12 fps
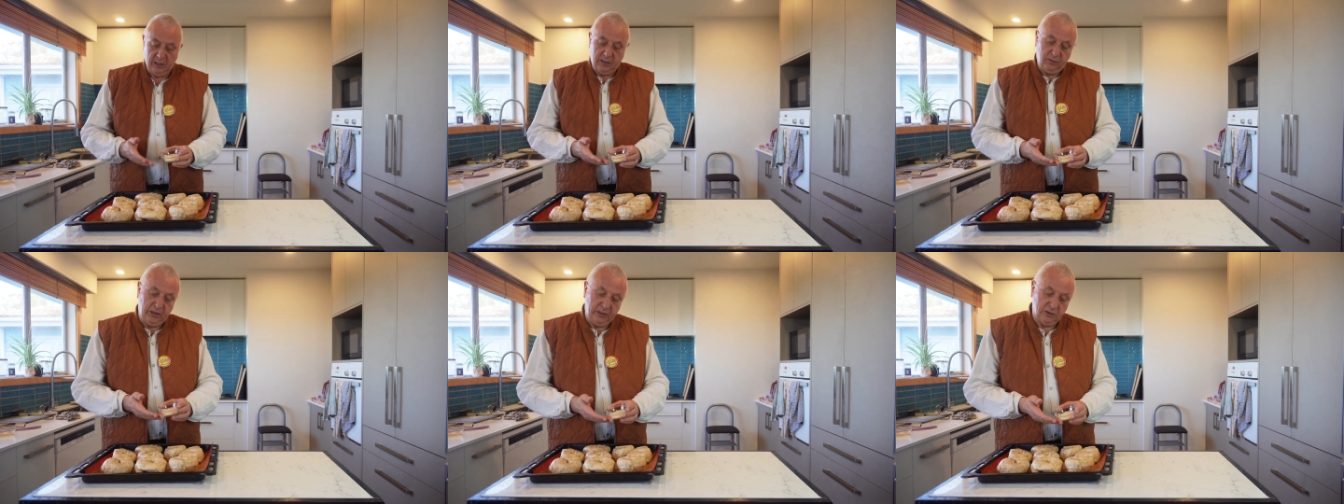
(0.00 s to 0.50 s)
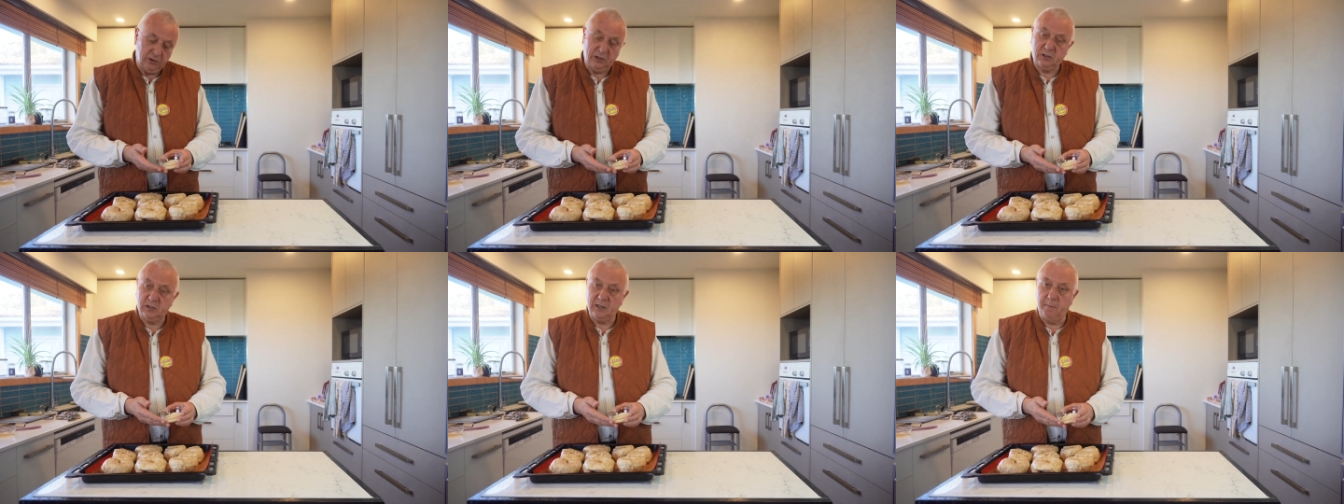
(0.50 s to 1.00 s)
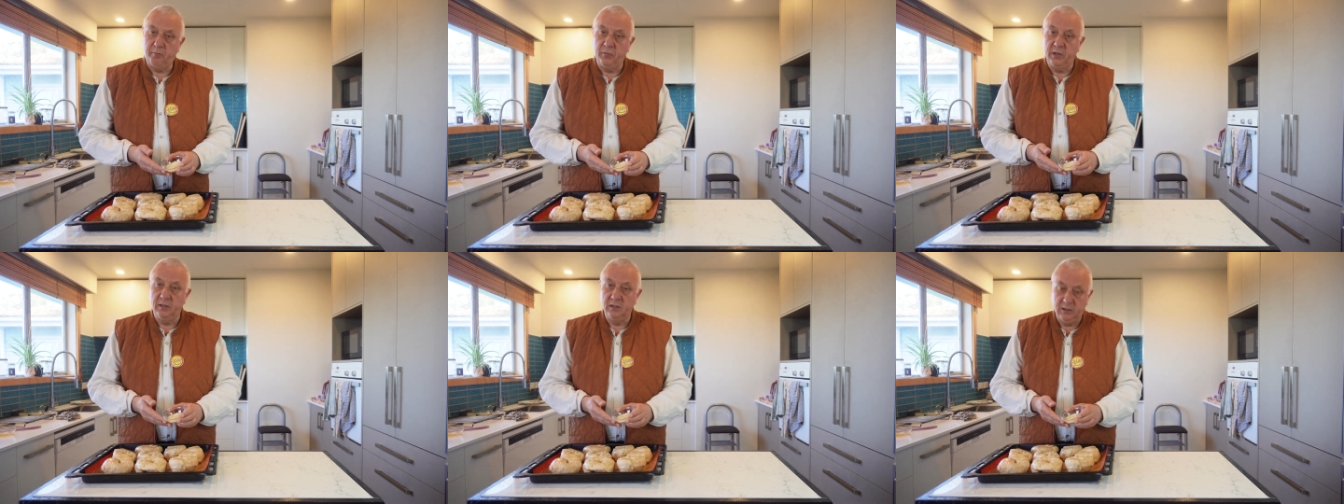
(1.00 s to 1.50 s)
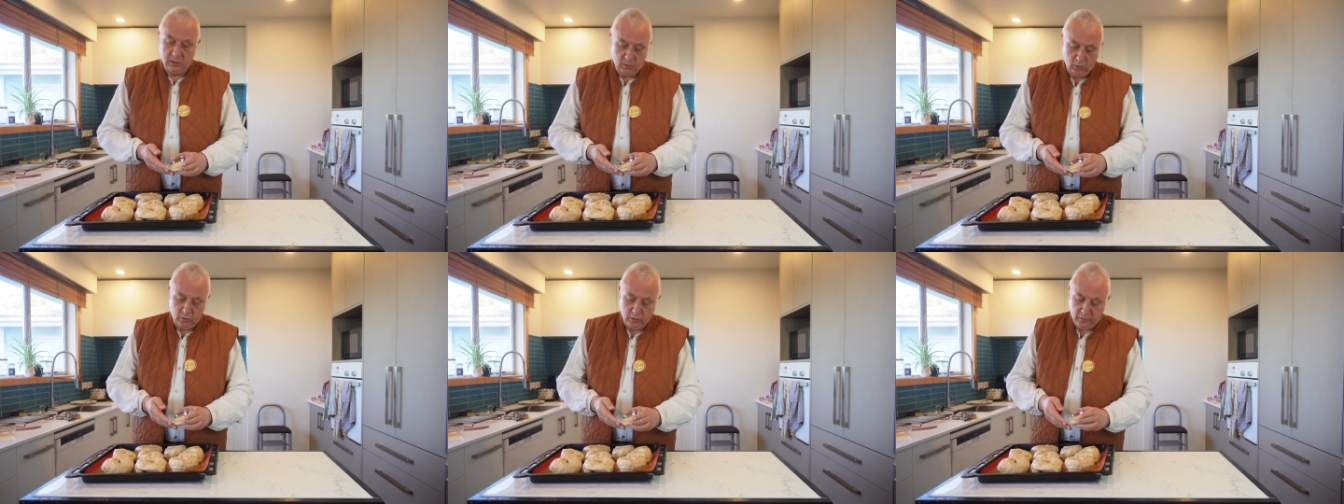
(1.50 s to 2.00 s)
and then just some
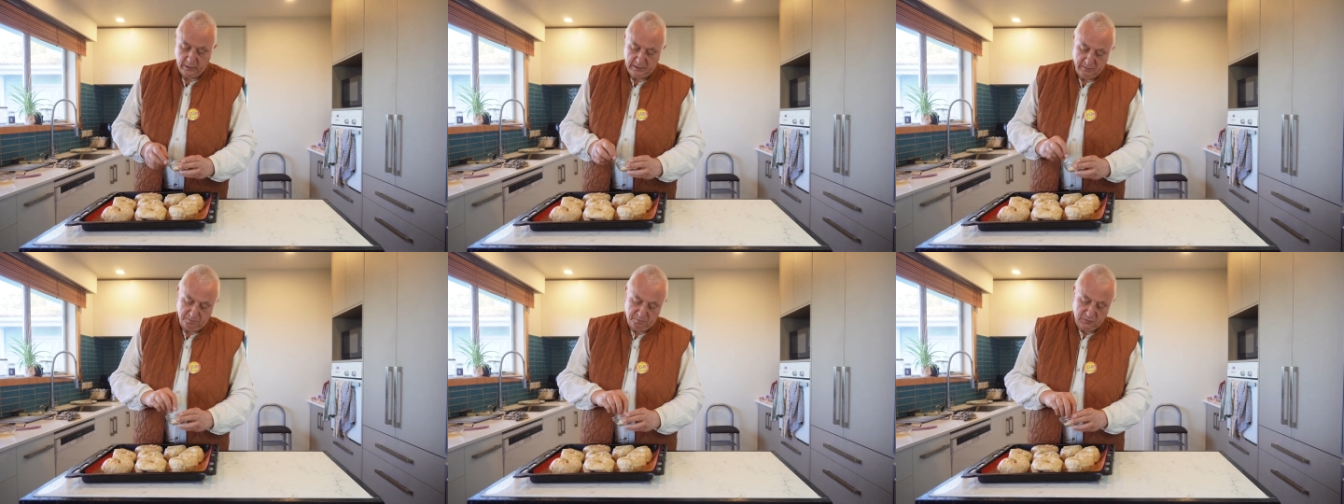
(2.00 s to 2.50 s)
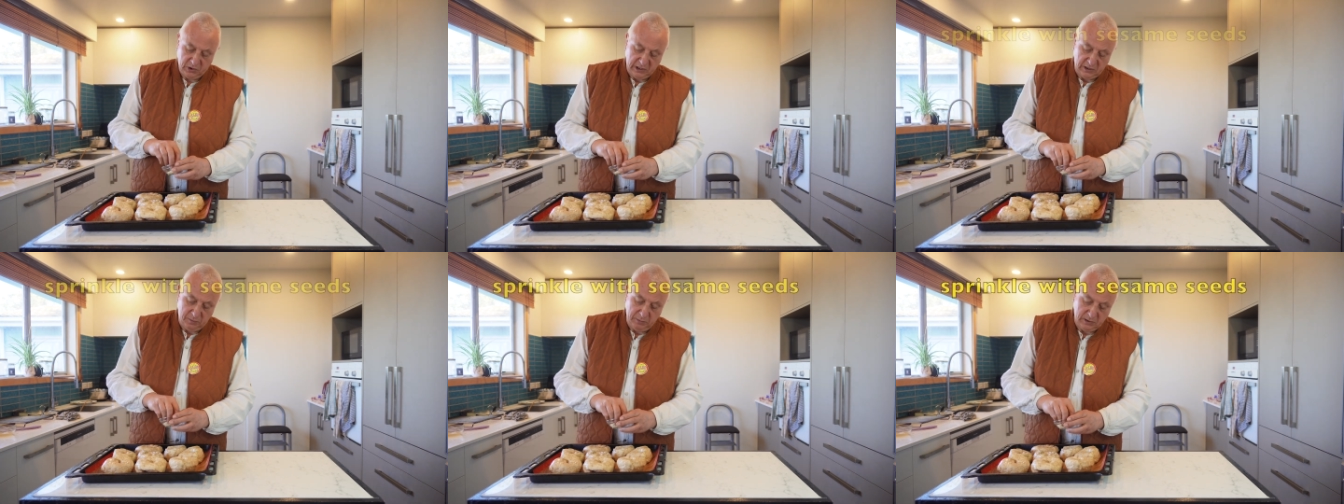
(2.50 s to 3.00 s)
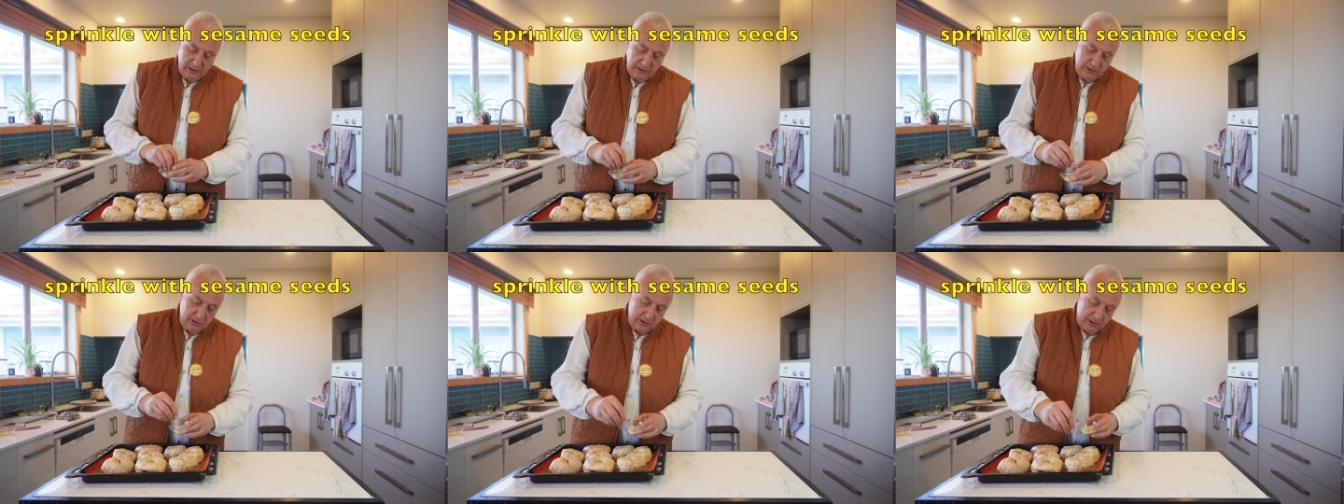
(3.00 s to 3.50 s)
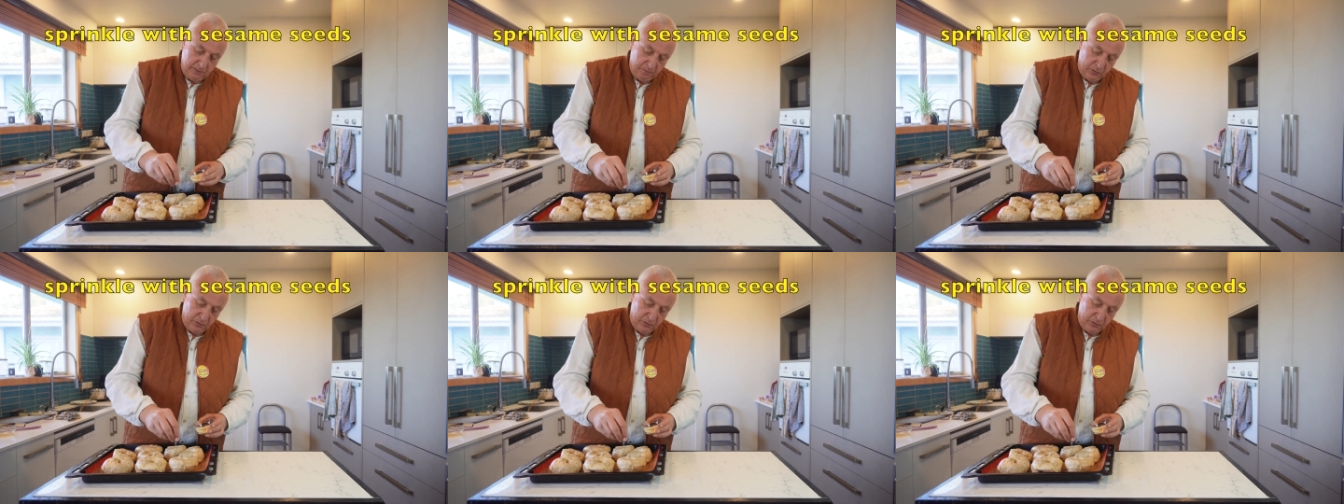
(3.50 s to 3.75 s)
ordinary sesame seeds.